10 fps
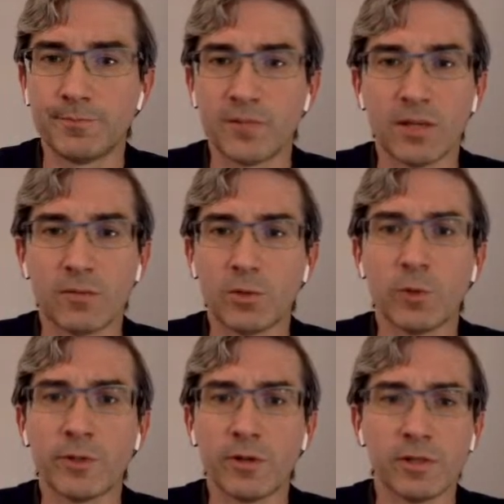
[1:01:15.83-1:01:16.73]
Yeah, we'll go
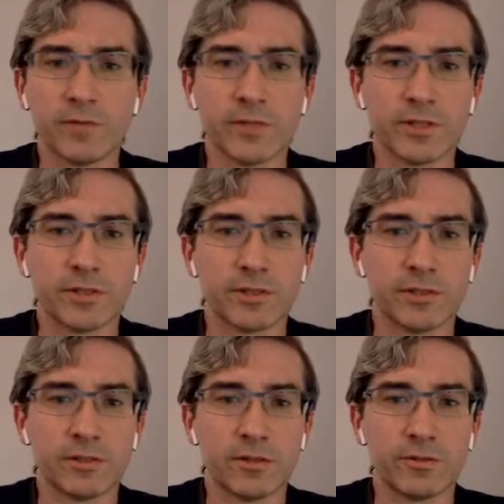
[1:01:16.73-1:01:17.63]
into all of this
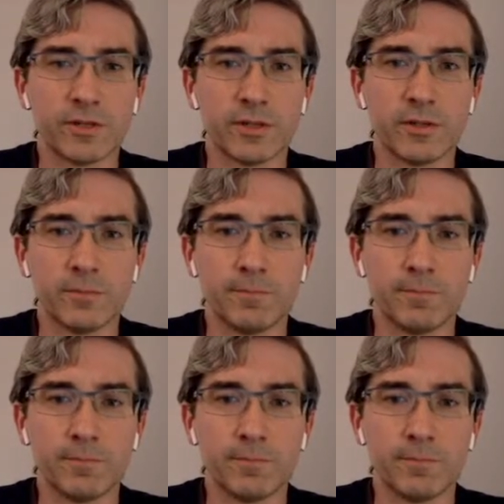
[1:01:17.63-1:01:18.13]
another time.